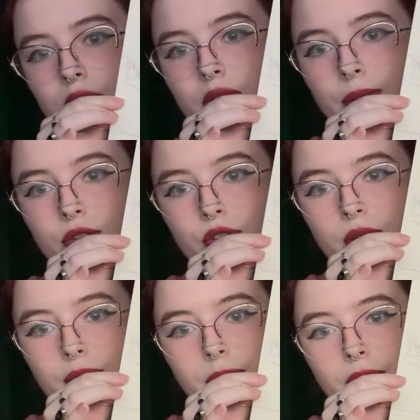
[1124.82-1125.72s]
this bigger sheet of
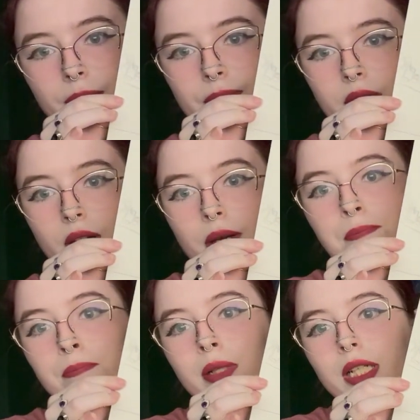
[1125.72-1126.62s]
paper.
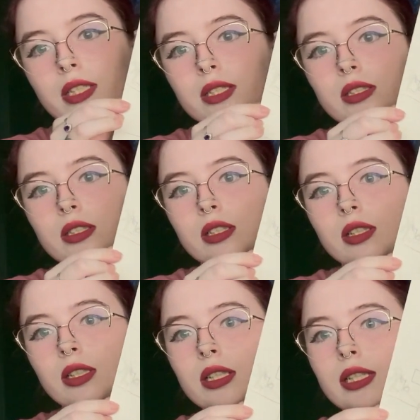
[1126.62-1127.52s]
But
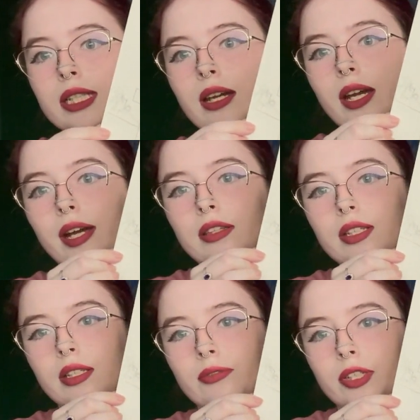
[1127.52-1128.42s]
I think
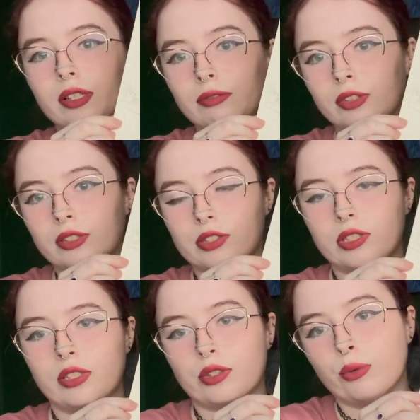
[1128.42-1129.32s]
even unfinished,
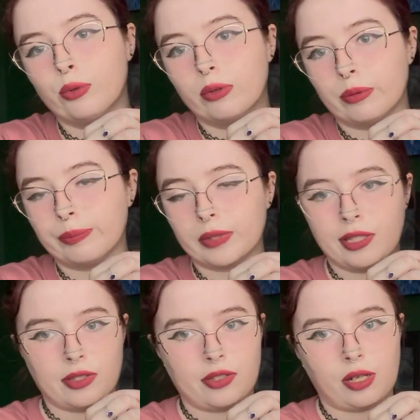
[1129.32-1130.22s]
it's cool. It's
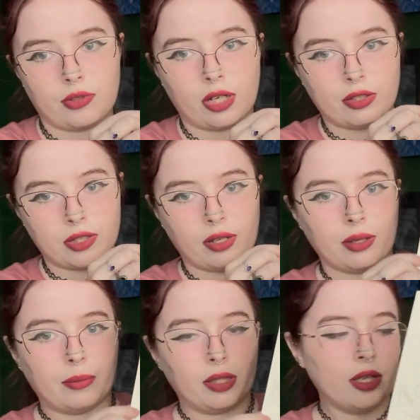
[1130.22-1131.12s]
a snapshot in time.